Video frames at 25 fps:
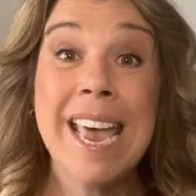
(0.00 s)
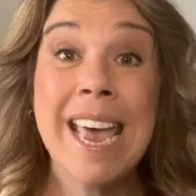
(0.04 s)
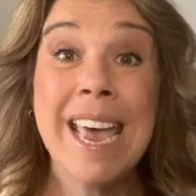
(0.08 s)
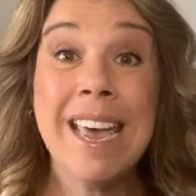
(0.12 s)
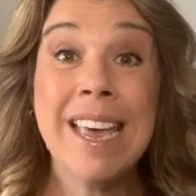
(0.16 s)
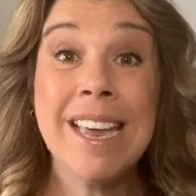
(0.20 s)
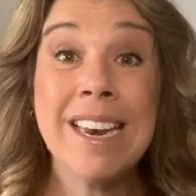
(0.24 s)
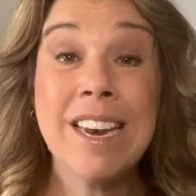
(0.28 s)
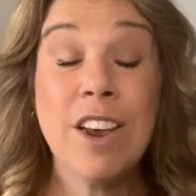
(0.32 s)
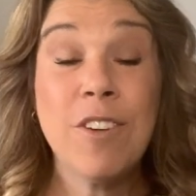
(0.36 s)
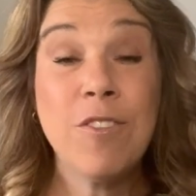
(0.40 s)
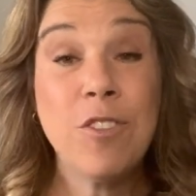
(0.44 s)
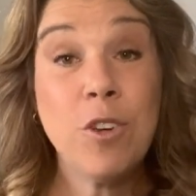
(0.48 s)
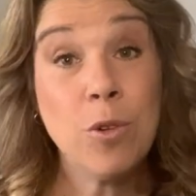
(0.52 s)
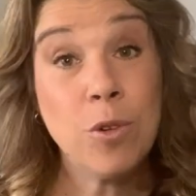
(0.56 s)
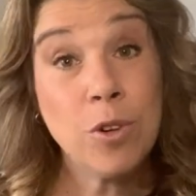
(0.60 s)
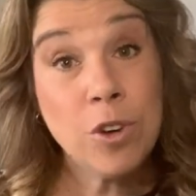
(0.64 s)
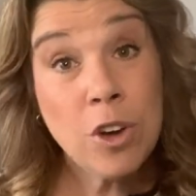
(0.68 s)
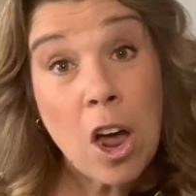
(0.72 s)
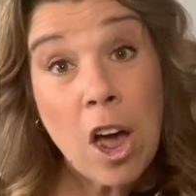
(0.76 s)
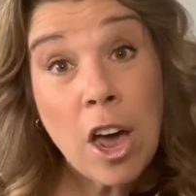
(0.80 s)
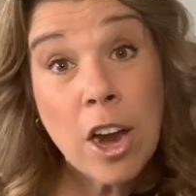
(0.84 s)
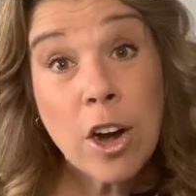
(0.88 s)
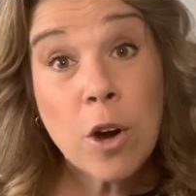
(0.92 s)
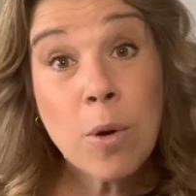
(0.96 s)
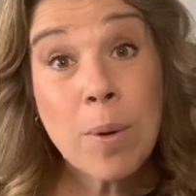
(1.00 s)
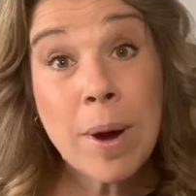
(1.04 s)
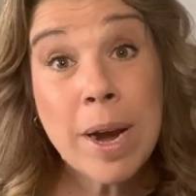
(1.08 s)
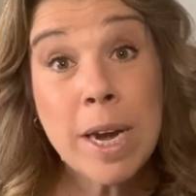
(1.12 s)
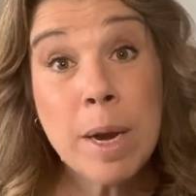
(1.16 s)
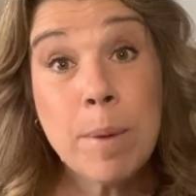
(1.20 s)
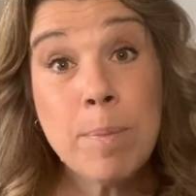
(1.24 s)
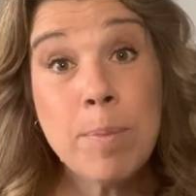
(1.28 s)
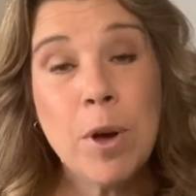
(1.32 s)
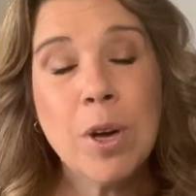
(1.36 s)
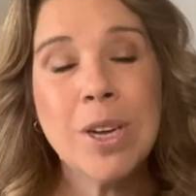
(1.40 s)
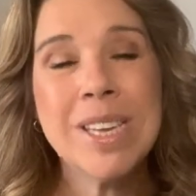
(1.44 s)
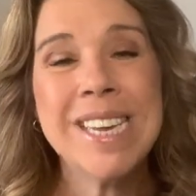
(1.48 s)
And if you're not already
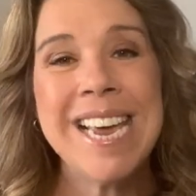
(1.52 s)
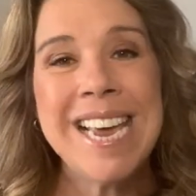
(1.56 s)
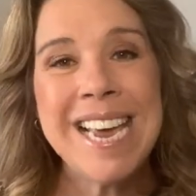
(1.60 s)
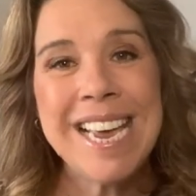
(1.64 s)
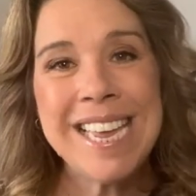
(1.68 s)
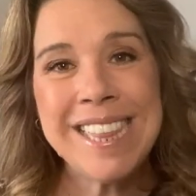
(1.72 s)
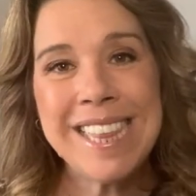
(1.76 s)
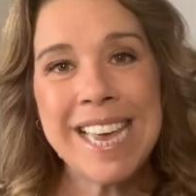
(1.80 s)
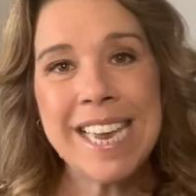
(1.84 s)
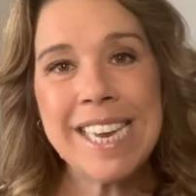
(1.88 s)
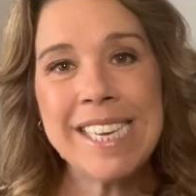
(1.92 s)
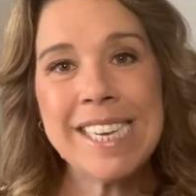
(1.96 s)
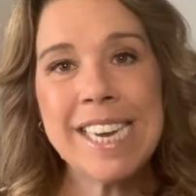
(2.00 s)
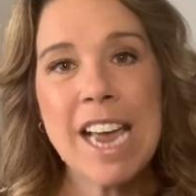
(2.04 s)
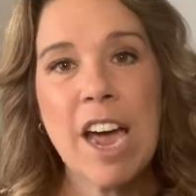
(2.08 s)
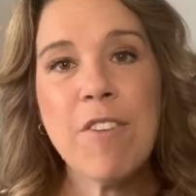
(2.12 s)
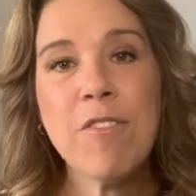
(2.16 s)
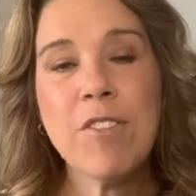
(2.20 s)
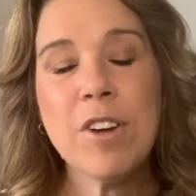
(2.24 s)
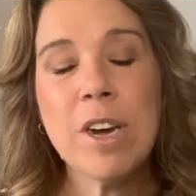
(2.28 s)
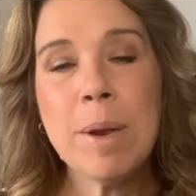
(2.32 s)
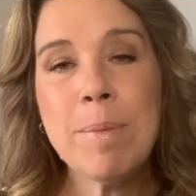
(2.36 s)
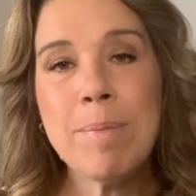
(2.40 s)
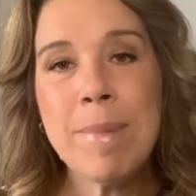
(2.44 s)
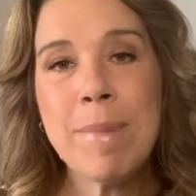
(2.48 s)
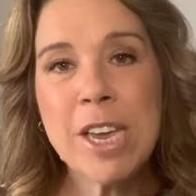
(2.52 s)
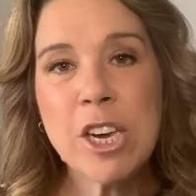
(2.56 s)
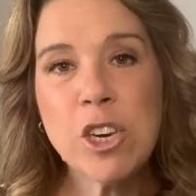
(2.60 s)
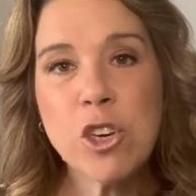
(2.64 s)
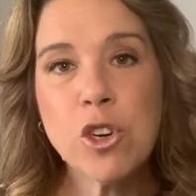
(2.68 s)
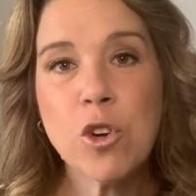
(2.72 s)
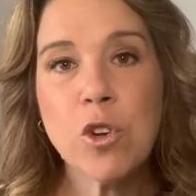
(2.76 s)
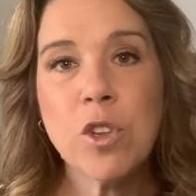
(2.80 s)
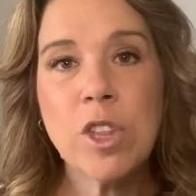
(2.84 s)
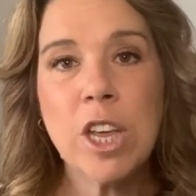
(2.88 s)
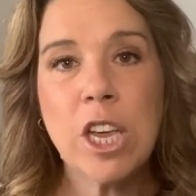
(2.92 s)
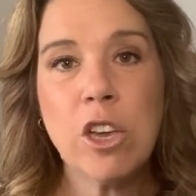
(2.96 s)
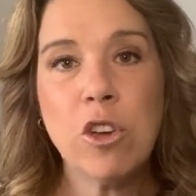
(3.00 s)
booked, then definitely make
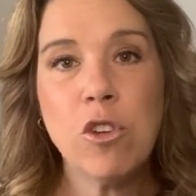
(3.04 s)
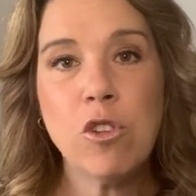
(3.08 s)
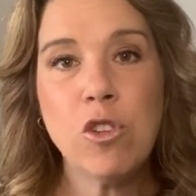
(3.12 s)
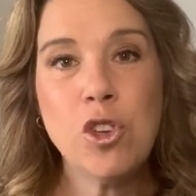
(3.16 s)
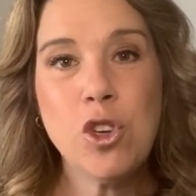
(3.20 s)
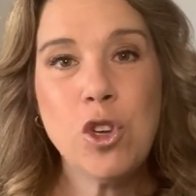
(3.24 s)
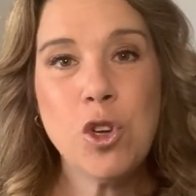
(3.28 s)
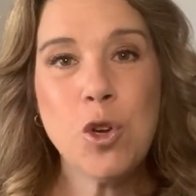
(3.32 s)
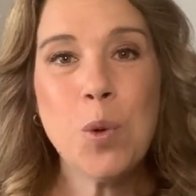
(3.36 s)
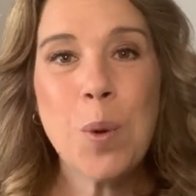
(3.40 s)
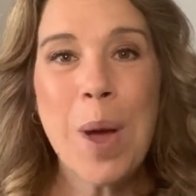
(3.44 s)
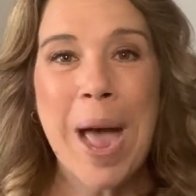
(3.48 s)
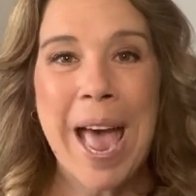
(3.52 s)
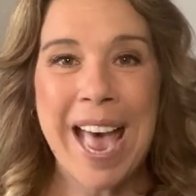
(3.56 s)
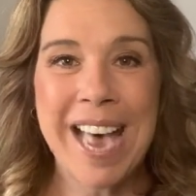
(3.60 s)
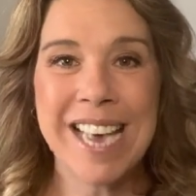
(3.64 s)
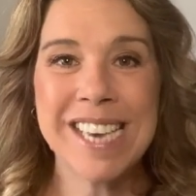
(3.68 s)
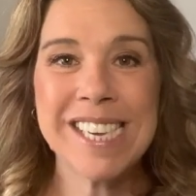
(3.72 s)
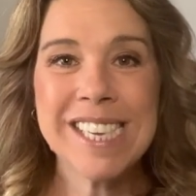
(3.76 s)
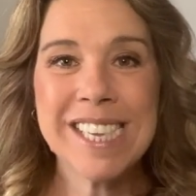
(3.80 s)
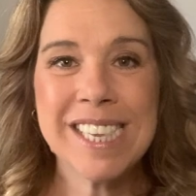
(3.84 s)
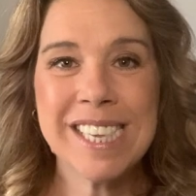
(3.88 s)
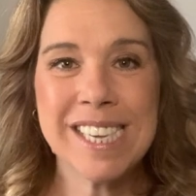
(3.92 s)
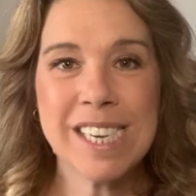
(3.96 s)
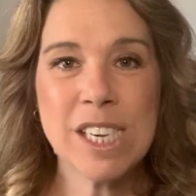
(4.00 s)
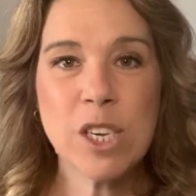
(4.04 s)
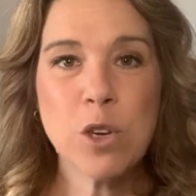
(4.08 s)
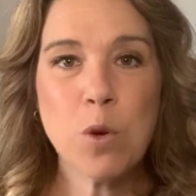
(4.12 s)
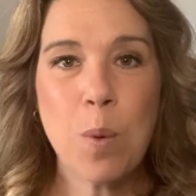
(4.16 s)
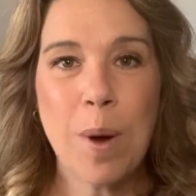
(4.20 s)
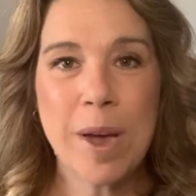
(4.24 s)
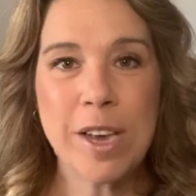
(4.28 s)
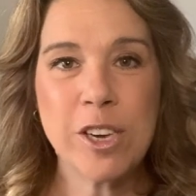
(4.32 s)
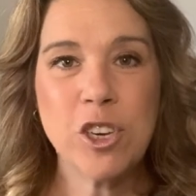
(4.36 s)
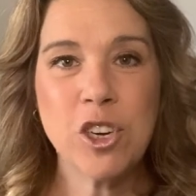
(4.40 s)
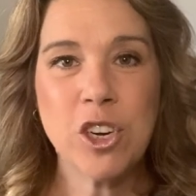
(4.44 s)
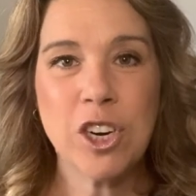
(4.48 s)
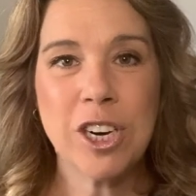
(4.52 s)
sure that you do ask this
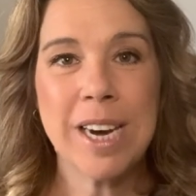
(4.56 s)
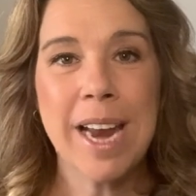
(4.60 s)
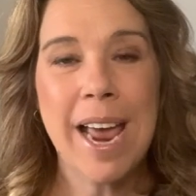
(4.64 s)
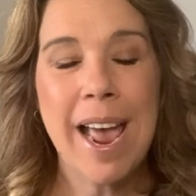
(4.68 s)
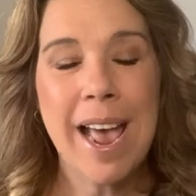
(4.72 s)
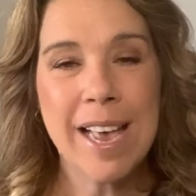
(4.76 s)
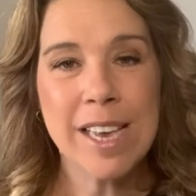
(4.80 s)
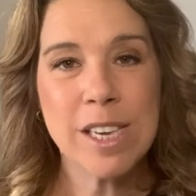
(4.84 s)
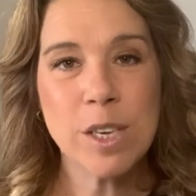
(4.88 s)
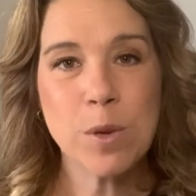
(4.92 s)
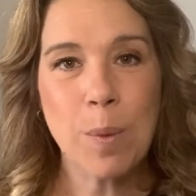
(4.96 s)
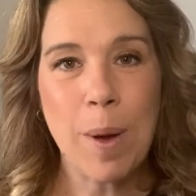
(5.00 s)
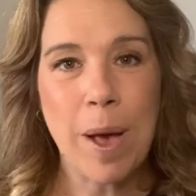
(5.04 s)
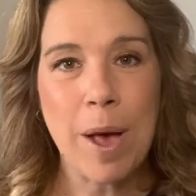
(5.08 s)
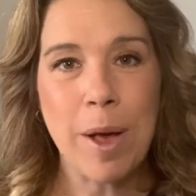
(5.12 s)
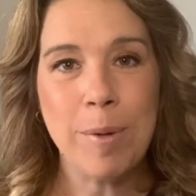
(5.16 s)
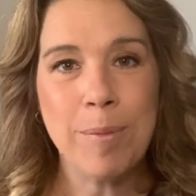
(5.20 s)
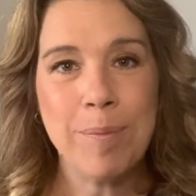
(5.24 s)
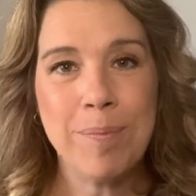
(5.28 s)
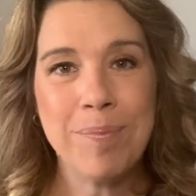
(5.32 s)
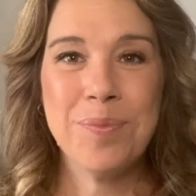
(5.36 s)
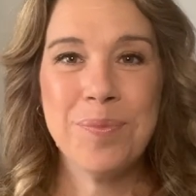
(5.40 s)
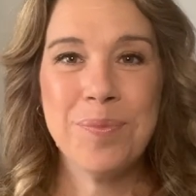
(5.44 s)
question as well.